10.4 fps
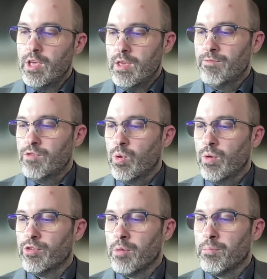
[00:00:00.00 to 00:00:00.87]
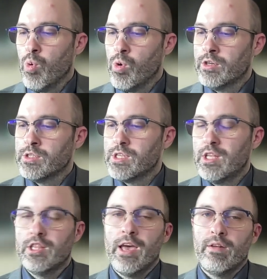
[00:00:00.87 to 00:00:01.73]
in view of their importance
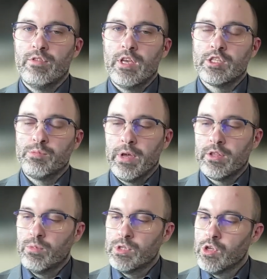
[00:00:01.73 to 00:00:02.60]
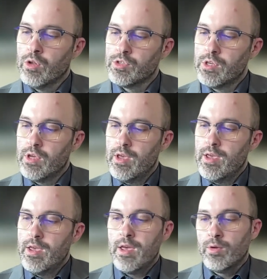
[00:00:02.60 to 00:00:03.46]
and that of the expected results."
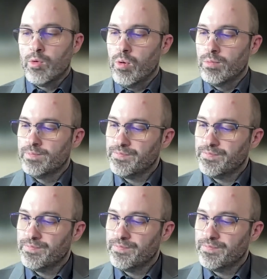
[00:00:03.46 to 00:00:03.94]
End quote.